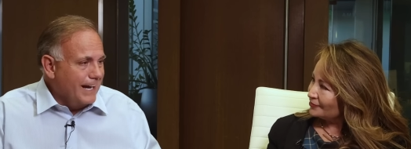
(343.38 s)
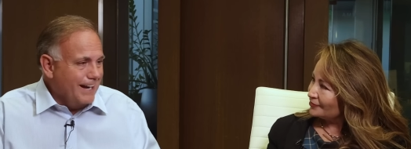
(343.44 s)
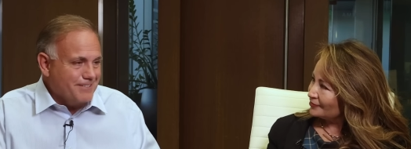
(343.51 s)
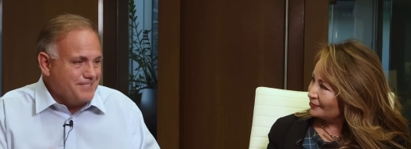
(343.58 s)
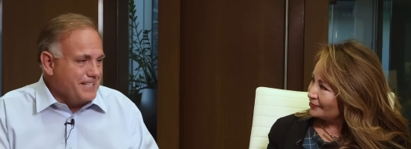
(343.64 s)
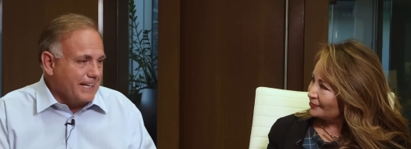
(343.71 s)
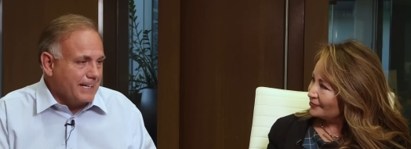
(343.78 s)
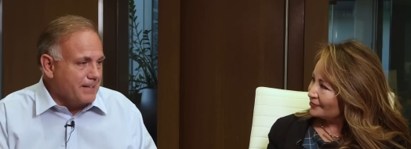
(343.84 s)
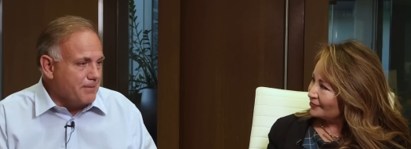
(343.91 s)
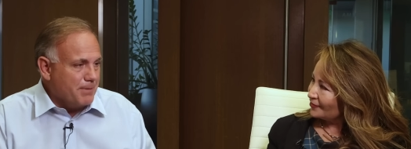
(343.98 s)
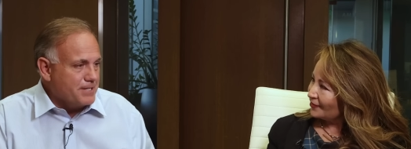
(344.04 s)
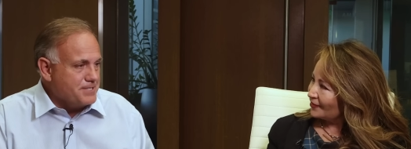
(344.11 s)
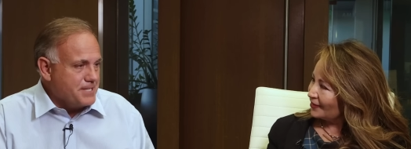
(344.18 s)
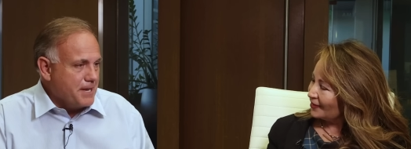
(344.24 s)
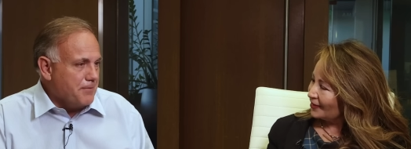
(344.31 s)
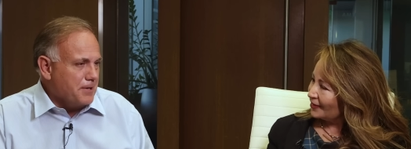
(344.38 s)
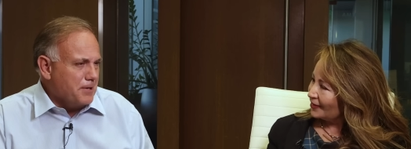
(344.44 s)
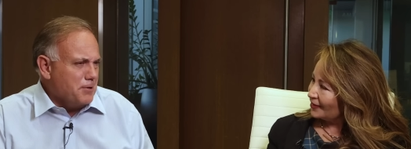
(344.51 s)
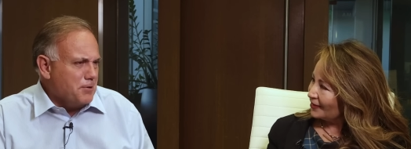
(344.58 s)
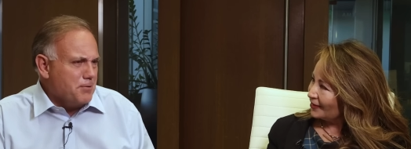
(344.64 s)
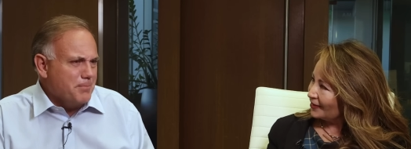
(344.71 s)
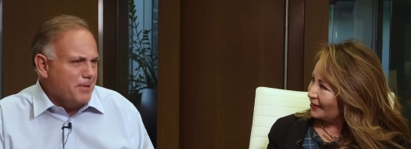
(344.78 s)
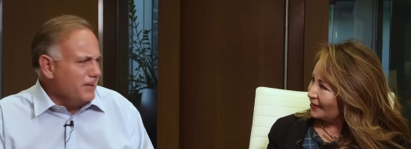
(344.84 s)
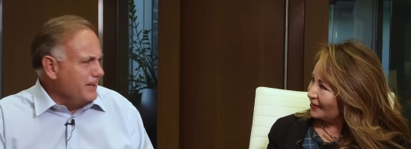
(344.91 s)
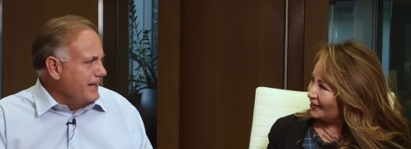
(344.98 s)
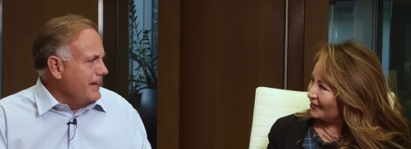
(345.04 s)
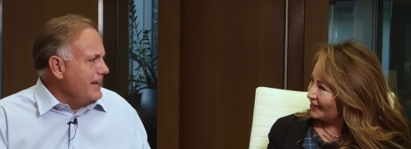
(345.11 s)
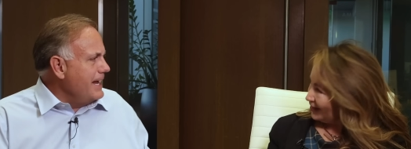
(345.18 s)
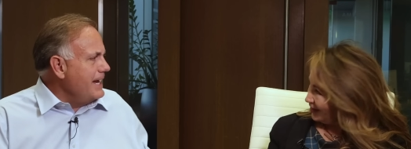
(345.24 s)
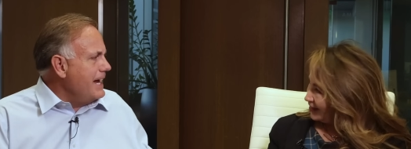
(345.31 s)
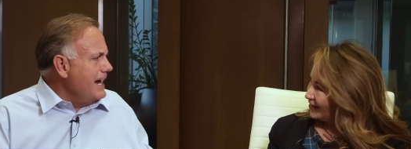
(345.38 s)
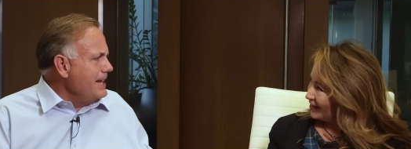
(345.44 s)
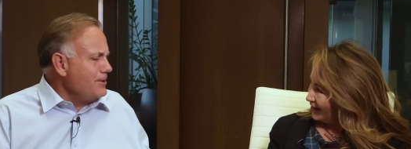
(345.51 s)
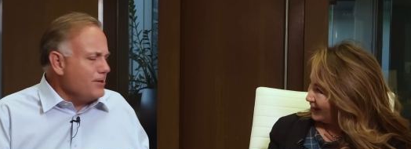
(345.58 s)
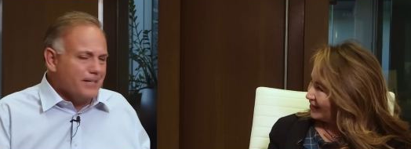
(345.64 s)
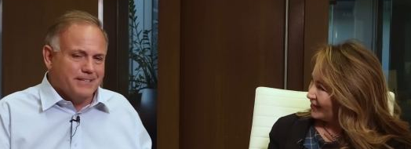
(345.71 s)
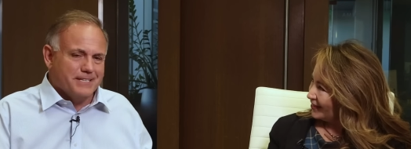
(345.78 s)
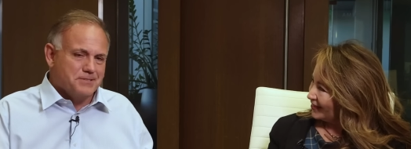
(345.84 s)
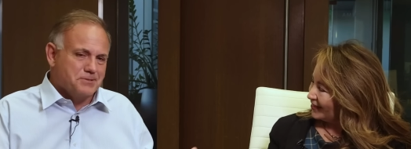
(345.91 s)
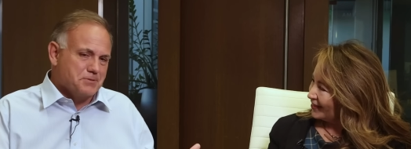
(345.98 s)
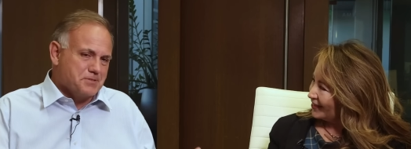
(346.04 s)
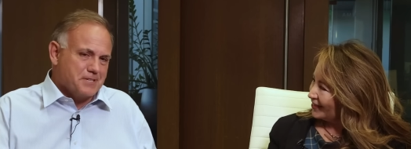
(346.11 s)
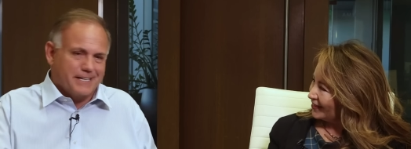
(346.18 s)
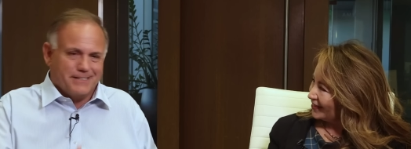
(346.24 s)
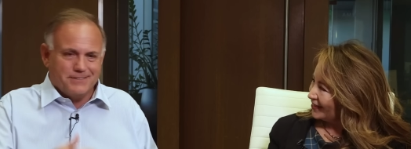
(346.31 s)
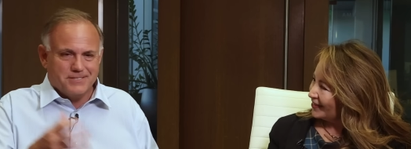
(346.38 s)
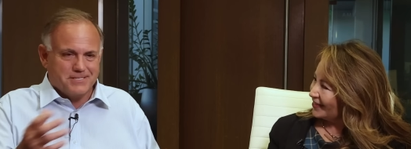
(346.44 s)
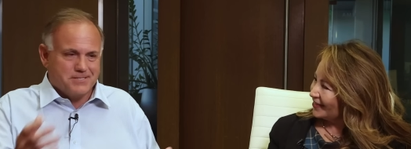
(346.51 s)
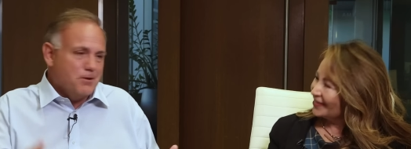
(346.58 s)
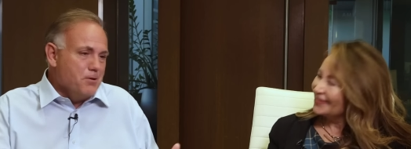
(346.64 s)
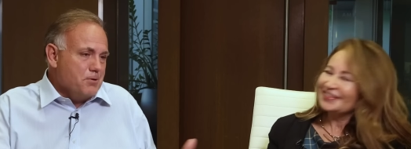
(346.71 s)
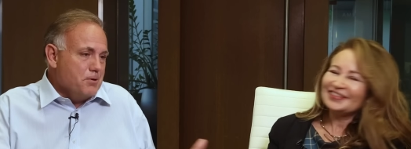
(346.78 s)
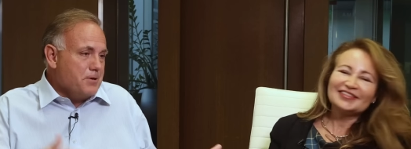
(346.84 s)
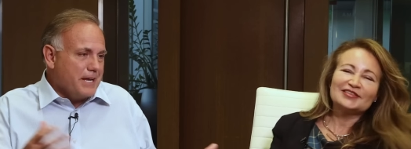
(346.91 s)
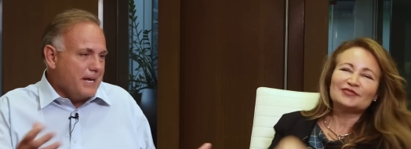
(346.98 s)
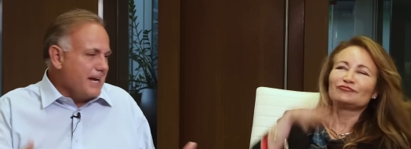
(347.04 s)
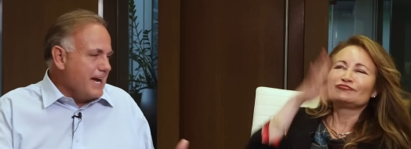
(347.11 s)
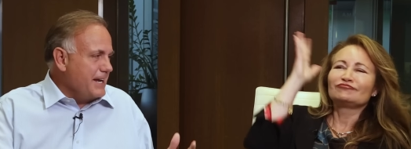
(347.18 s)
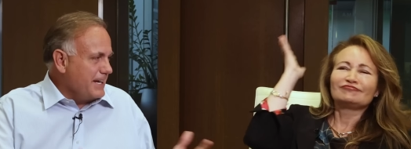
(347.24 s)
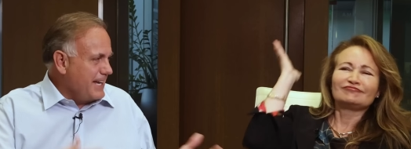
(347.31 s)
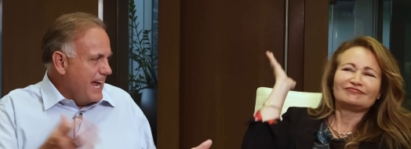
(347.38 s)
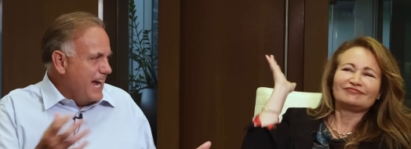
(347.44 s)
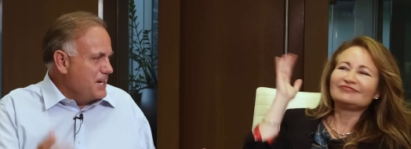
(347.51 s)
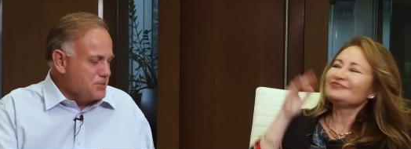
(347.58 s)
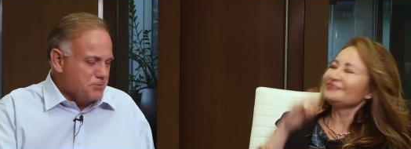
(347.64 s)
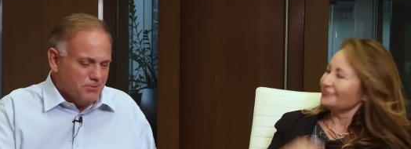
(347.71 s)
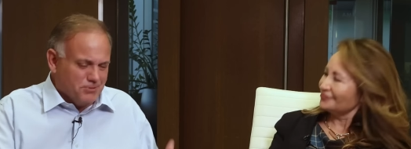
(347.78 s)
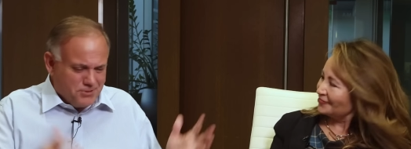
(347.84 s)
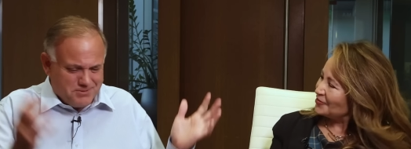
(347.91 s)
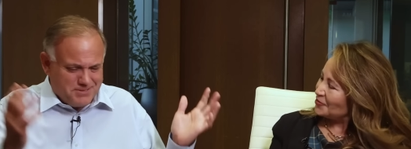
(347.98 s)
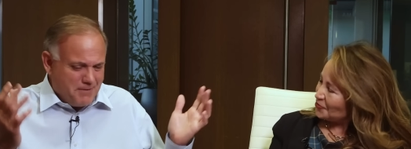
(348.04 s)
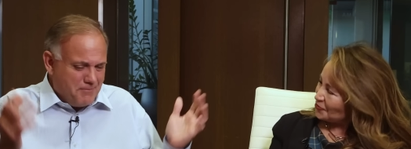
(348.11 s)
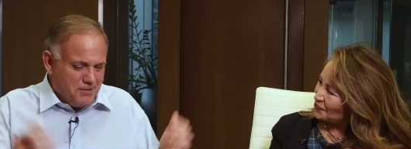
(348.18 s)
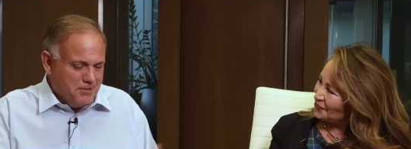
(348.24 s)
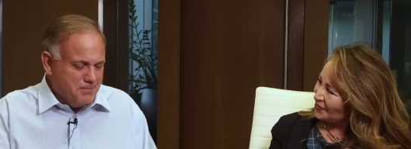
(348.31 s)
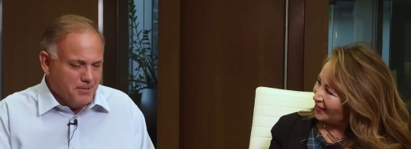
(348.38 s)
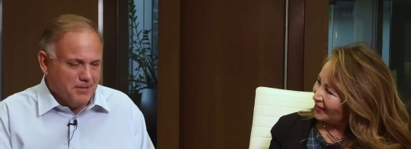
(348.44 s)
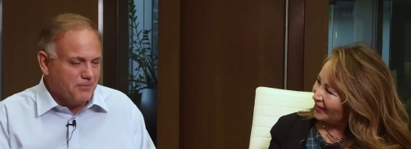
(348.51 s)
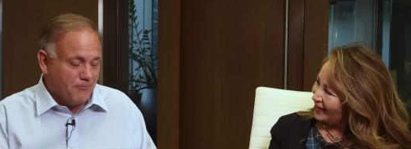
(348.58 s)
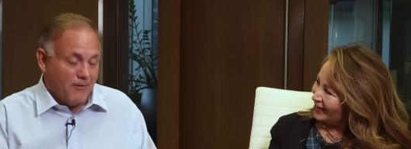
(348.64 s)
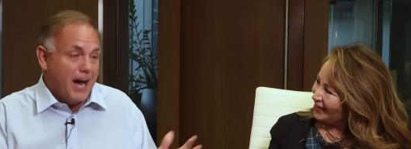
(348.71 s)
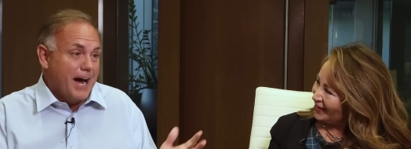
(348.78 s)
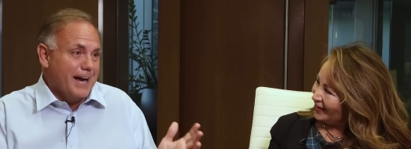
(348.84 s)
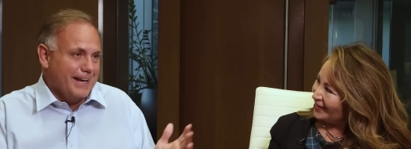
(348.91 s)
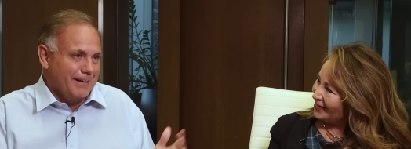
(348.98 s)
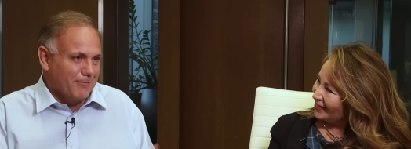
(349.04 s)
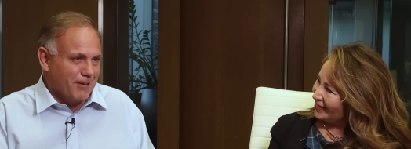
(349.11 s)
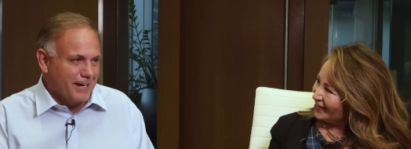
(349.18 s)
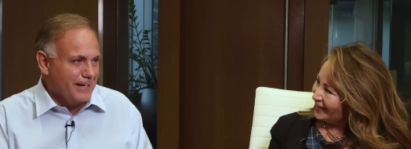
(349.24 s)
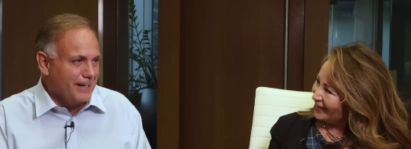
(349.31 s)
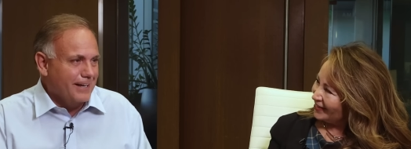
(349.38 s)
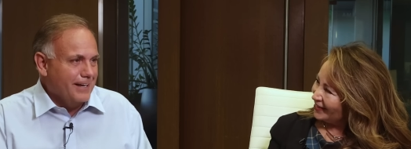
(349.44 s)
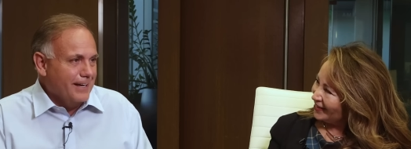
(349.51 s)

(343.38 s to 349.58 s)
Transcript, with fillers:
Speaker 1: I was thinking about 700 million, and I, I thought this was like just oh, okay, kind of casual. 700 million, fine, right?